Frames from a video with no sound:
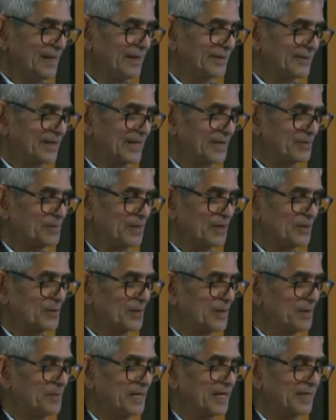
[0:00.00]
statement of
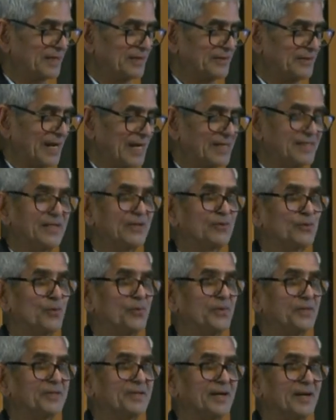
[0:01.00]
an American scientist who
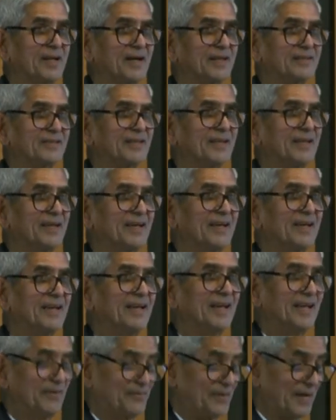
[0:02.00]
visited us.
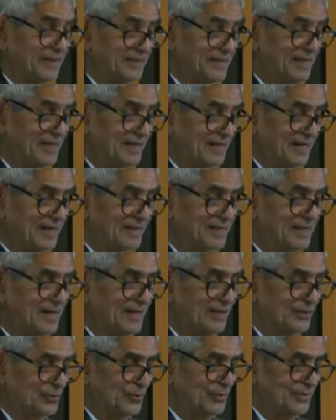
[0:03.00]
In fact, he connected
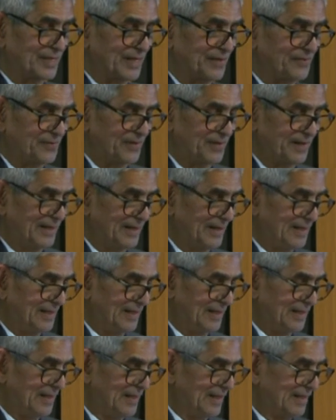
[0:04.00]
us to Stanford,
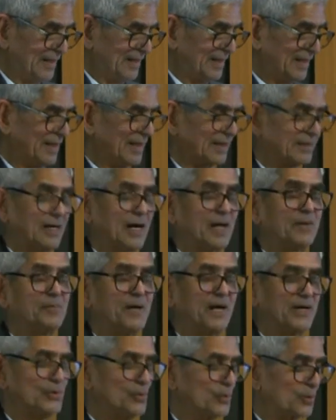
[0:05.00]
Dr.
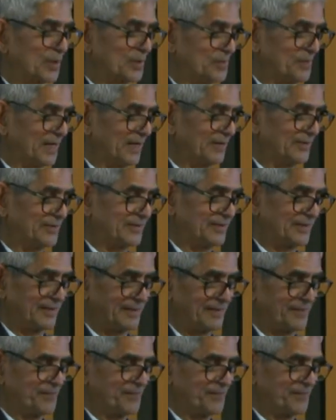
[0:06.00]
Armand Newkermans.